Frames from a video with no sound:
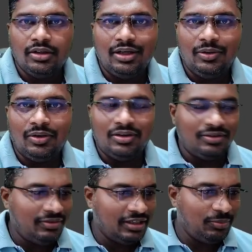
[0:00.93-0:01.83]
Hello all,
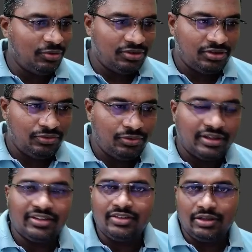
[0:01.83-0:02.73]
welcome to session
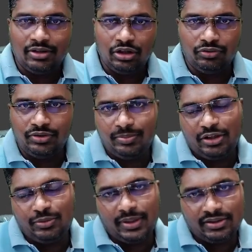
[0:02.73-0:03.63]
47 of the
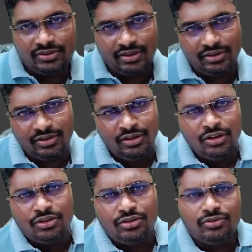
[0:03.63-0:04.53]
PySpark series.
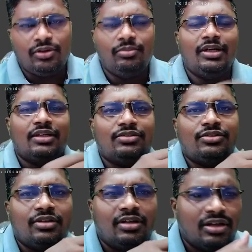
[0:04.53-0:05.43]
So from
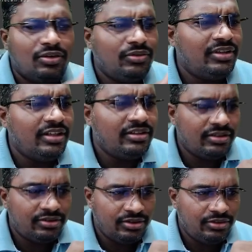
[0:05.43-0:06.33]
last around 3
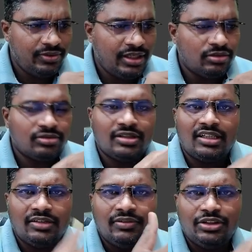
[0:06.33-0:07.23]
sessions we have
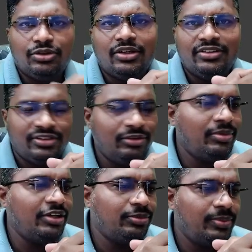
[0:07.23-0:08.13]
started with joins in
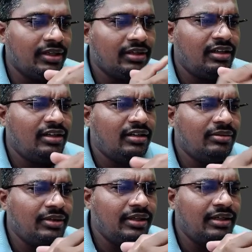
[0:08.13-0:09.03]

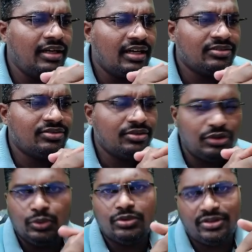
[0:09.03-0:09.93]
PySpark. In last
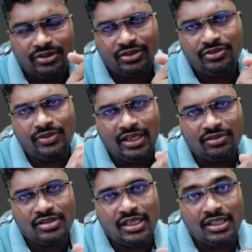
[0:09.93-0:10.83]
2 sessions we
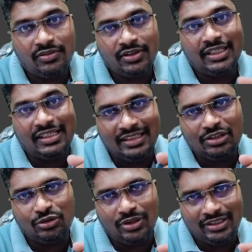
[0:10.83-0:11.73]
have started with
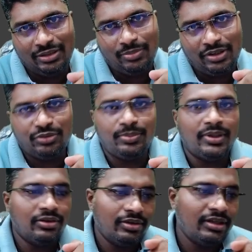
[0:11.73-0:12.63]
inner join in
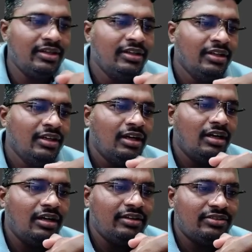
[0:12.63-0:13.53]
PySpark. Okay,
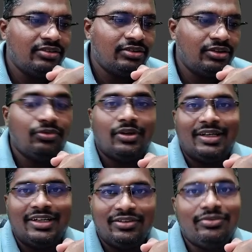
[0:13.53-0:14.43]
in session
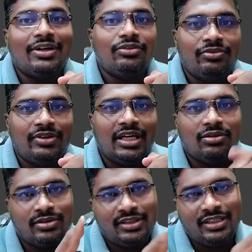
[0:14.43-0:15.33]
45 we
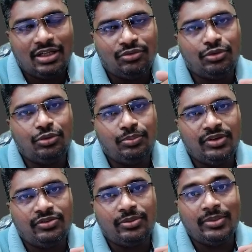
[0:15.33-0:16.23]
have seen how to
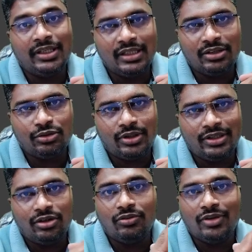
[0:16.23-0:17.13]
perform inner
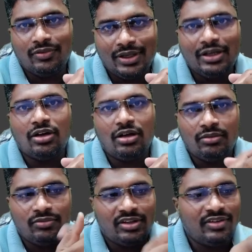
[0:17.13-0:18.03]
join over one
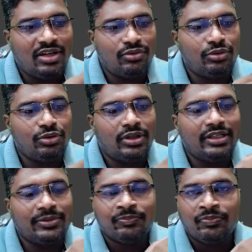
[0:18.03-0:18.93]
column when we have to
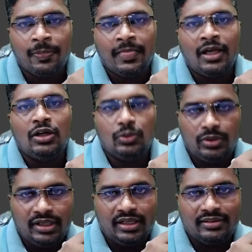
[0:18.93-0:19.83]
join two
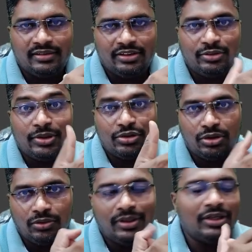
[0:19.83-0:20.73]
data sets based
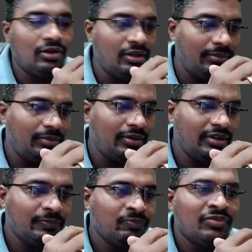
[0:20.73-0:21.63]
on one column.
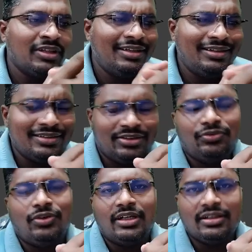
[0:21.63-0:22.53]
Okay, in session
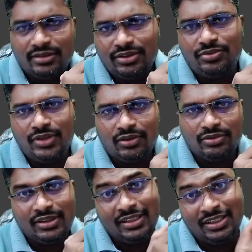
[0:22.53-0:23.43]
46 we have
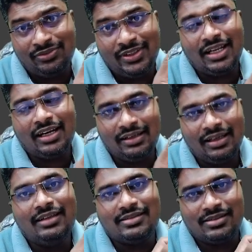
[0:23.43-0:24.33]
seen if there are
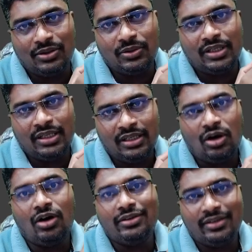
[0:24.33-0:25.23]
nulls, okay,
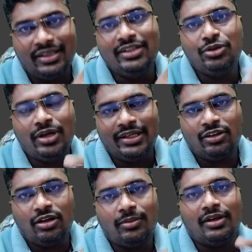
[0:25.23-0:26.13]
on in
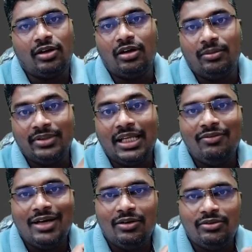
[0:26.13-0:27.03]
joining column, null
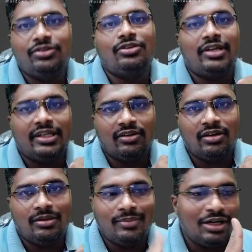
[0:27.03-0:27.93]
values in joining
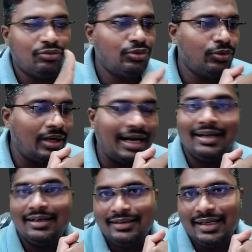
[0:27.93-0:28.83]
column, how to
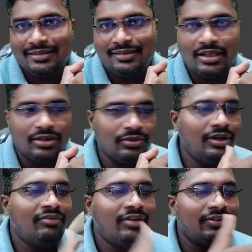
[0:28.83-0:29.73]
handle that scenario
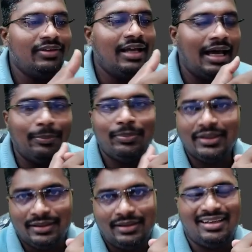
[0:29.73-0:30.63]
and what will
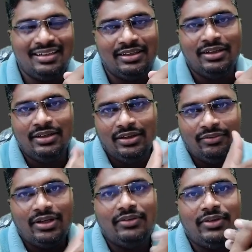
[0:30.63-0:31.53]
happen, right,
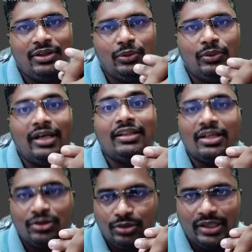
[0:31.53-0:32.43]
when we do
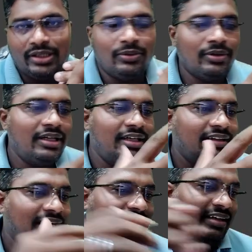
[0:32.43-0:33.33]
inner join. Okay, in
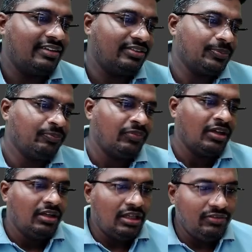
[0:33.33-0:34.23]
that case,
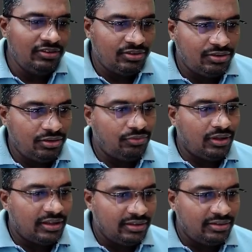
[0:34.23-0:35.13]
now in session
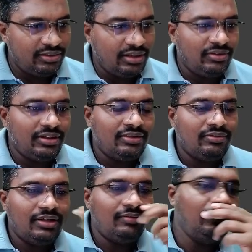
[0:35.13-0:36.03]
47
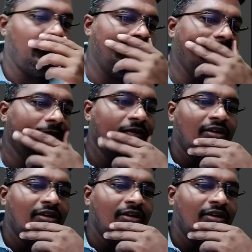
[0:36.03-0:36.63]
what we will do,